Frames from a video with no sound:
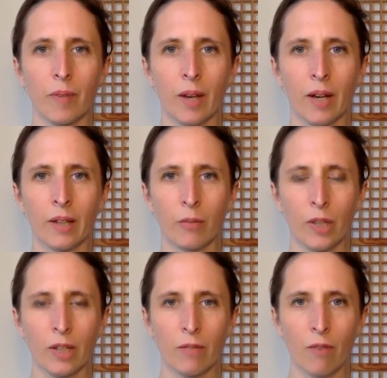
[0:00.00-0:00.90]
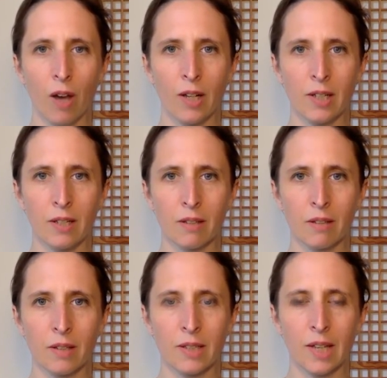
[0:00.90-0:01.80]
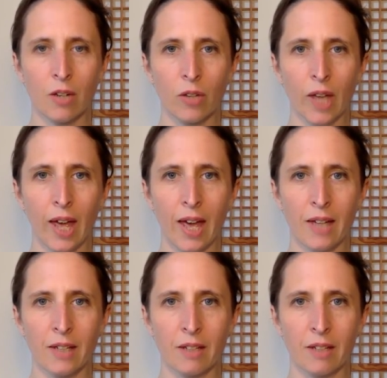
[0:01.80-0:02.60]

And if we can invite skin on the head,